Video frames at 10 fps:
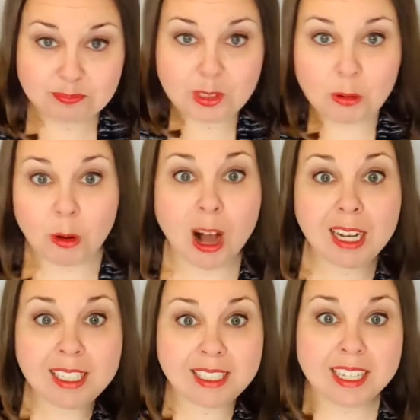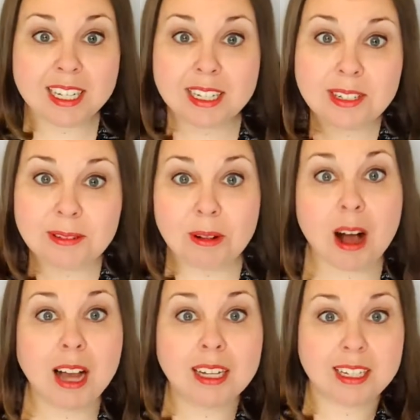Walking,
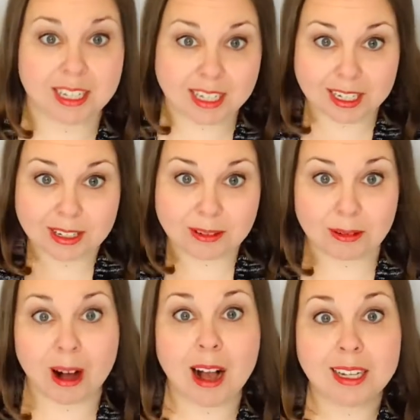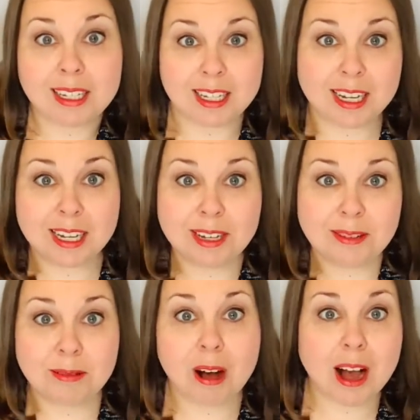walking,
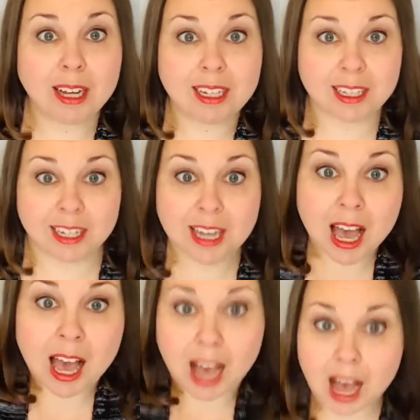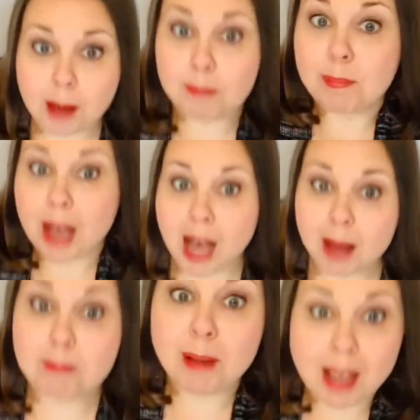walking, walking. Hop,
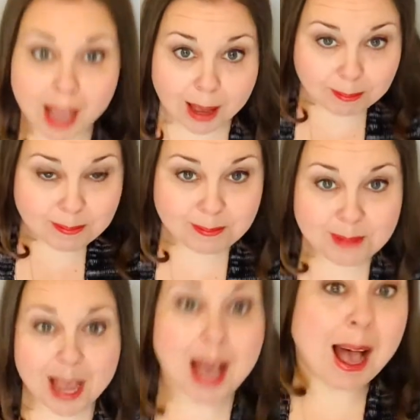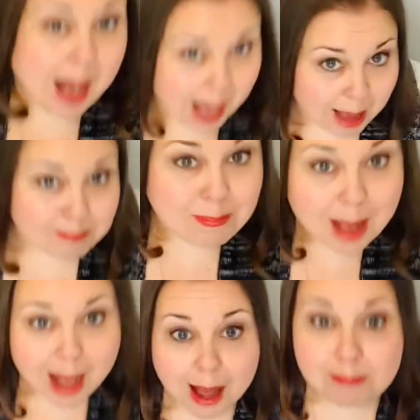hop, hop. Hop,
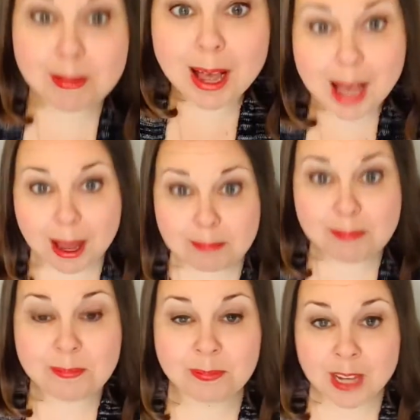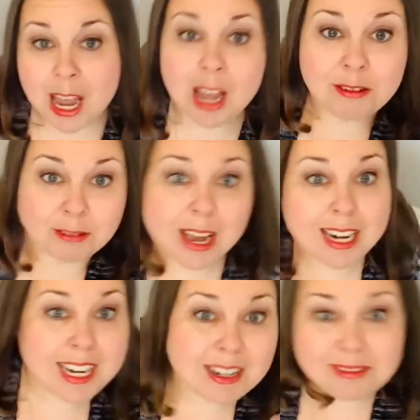hop, hop.
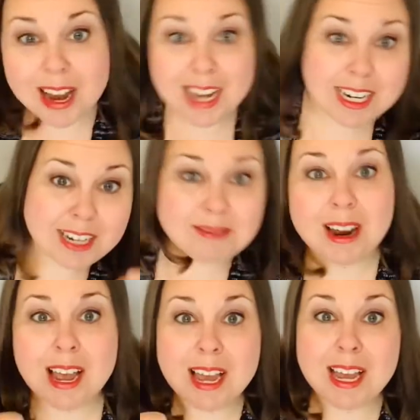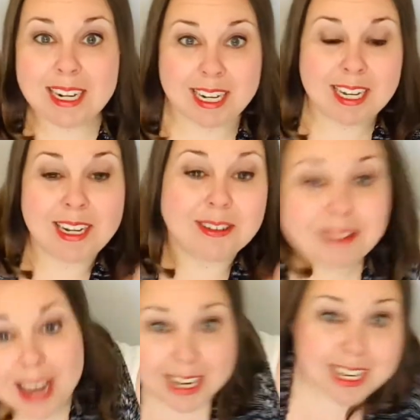Running, running, running,
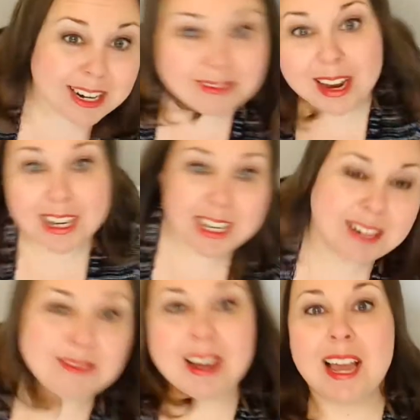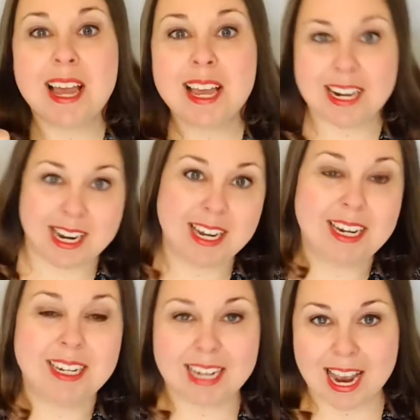running, running,
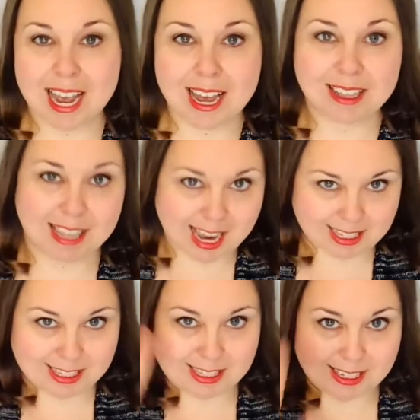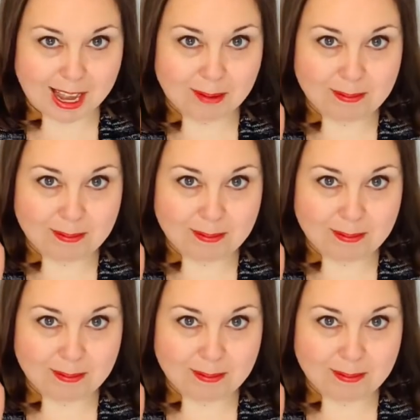running. Now let's stop.